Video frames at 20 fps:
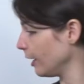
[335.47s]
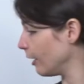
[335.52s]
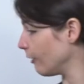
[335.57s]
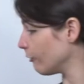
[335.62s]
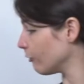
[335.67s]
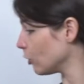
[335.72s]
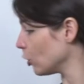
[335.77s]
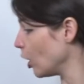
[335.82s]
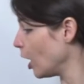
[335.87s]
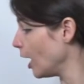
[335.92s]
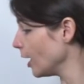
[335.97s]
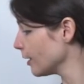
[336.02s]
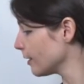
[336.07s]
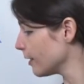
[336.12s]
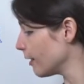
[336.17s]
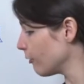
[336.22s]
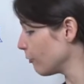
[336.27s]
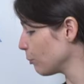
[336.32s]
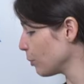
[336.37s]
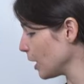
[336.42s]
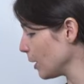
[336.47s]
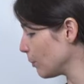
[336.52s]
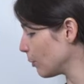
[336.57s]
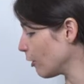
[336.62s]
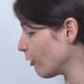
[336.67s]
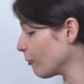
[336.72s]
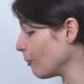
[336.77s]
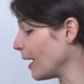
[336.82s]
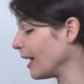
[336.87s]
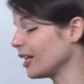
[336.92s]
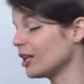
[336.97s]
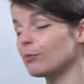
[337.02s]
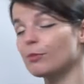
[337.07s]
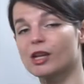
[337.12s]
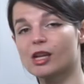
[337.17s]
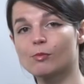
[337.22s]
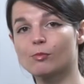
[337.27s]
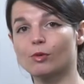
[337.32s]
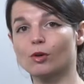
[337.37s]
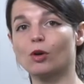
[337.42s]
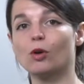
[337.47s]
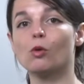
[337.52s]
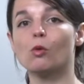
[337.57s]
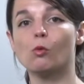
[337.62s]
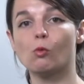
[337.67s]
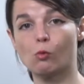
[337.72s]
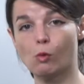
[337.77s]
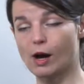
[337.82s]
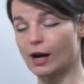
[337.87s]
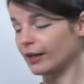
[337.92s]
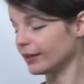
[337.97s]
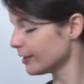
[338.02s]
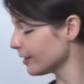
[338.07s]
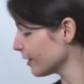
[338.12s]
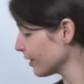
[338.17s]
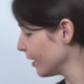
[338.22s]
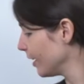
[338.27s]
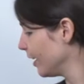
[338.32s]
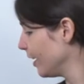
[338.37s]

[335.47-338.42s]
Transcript: If lots of people, if many people want